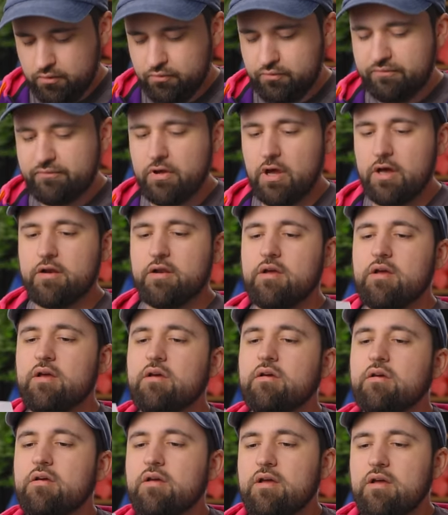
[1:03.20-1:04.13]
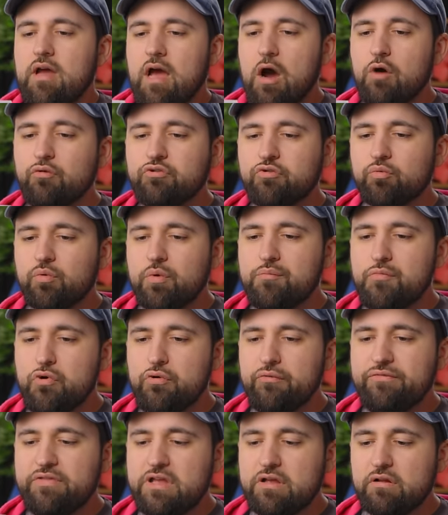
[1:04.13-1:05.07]
We've got a how to
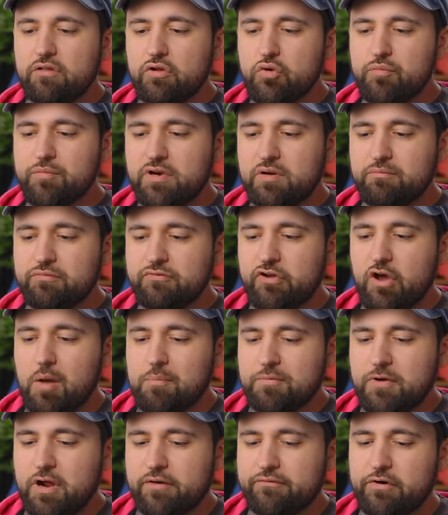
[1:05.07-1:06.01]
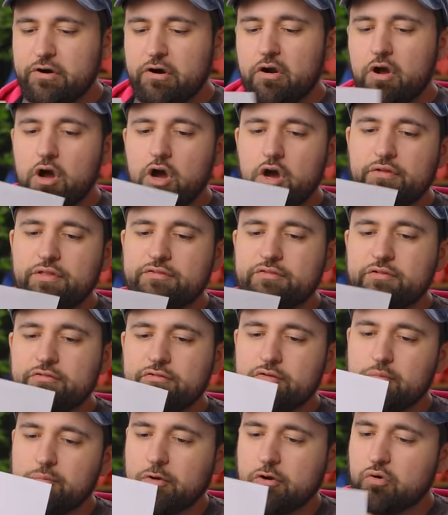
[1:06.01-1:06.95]
remove the aluminum top cover. Oh, this
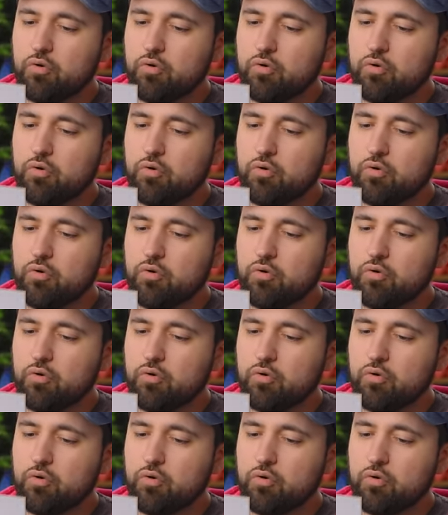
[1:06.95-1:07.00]
is super